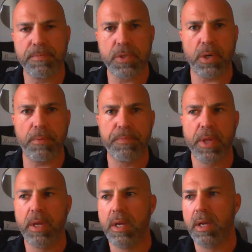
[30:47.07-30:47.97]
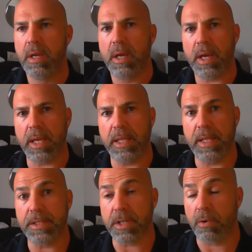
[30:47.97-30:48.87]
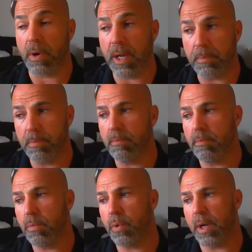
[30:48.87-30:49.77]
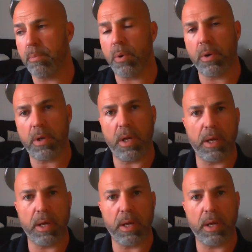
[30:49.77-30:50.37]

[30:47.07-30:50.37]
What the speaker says: So again, that's a great protocol.